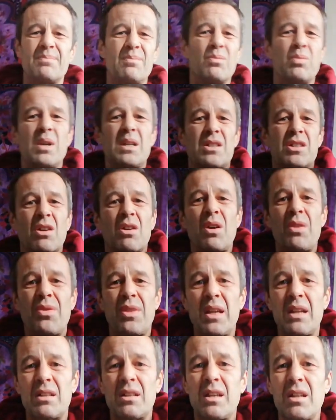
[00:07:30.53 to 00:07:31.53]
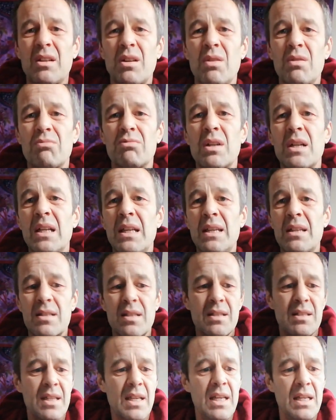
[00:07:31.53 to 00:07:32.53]
Which I think, really, as
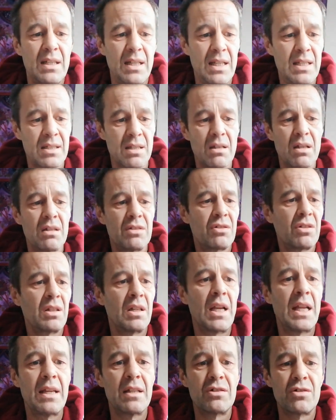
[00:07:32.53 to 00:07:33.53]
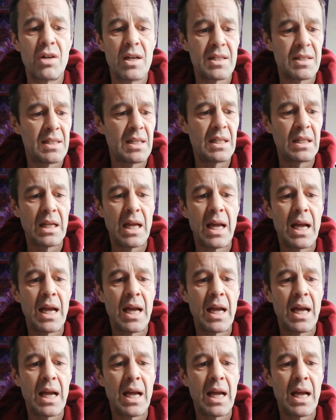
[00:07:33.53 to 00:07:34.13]
I say, needs urgently addressing.